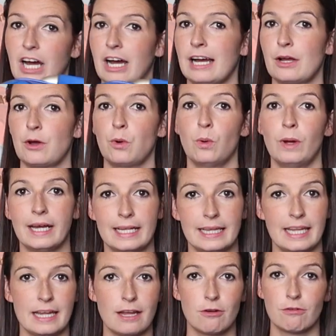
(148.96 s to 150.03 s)
I
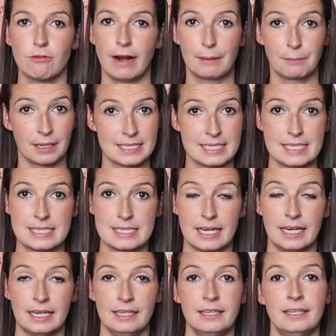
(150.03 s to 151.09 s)
quickly rang my
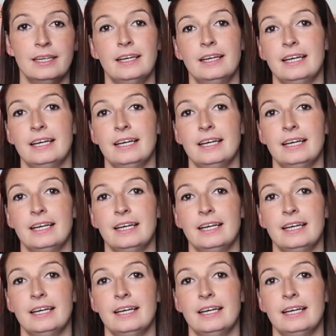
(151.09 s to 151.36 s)
sister,